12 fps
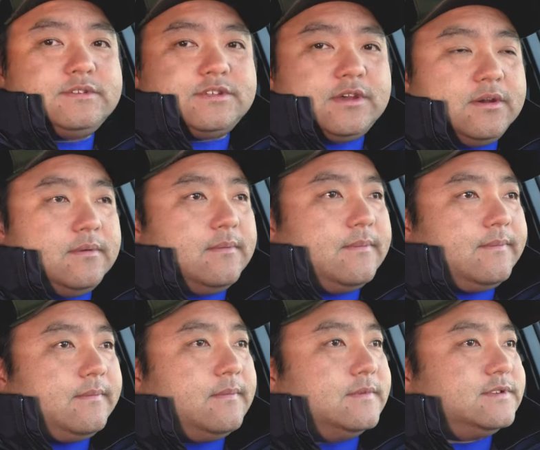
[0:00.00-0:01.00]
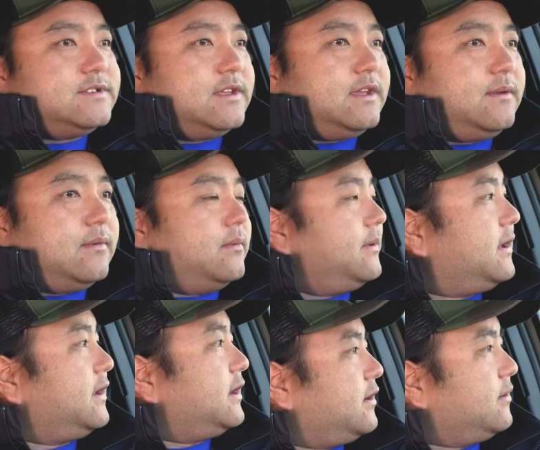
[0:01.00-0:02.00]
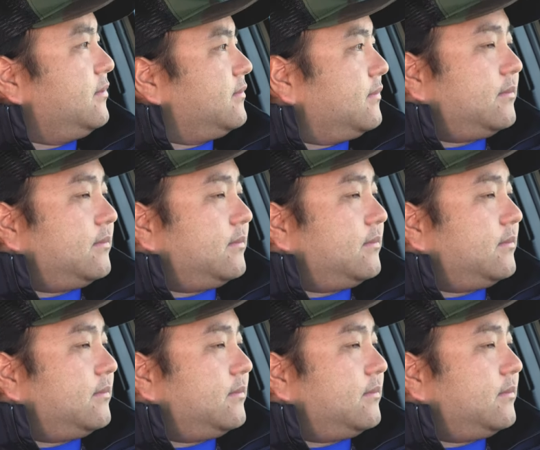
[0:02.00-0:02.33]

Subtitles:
So, we'll see what we can do.